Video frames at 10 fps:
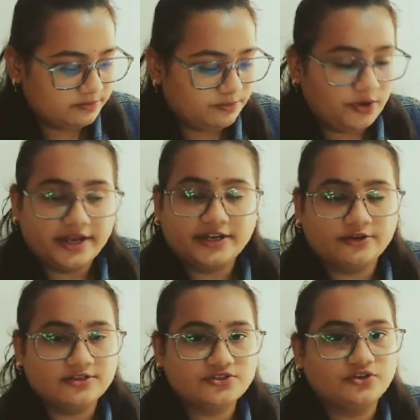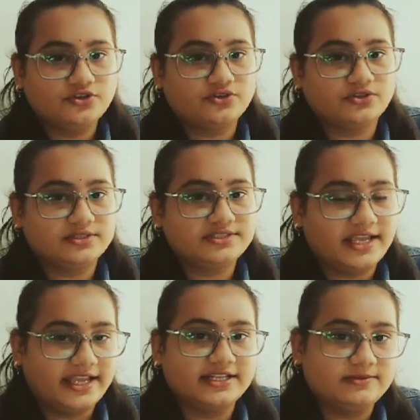Poets
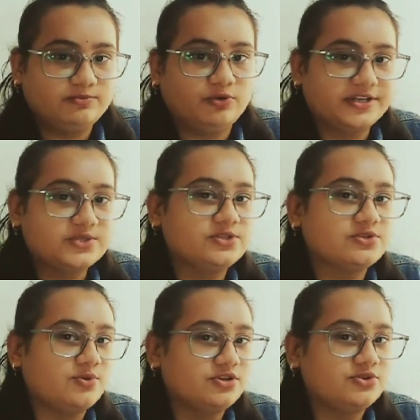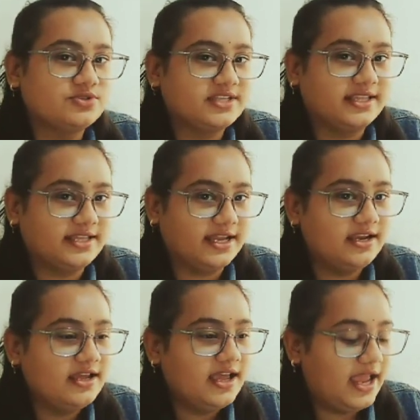also want to say
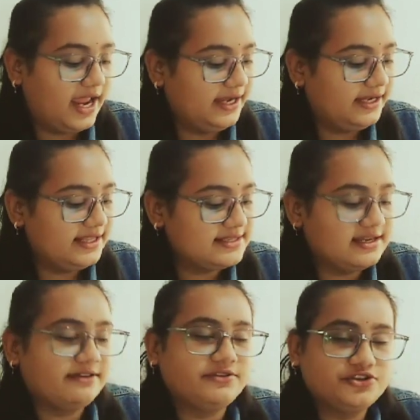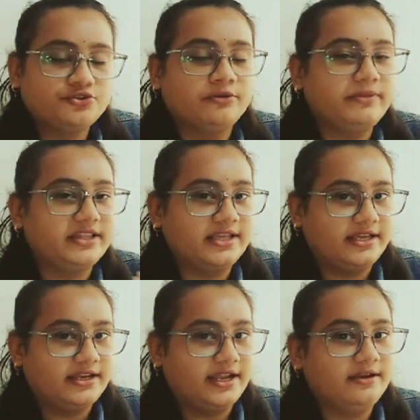that anti-slavery should be
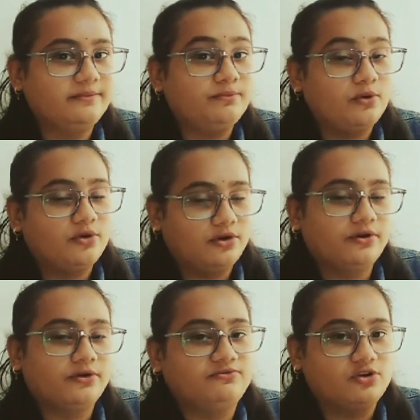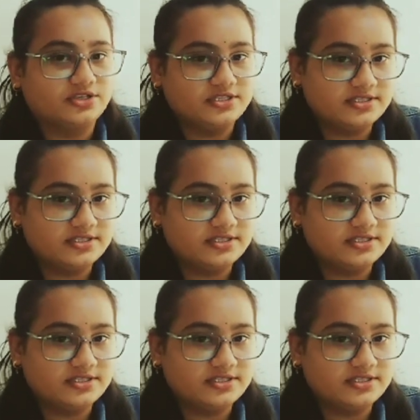there, and war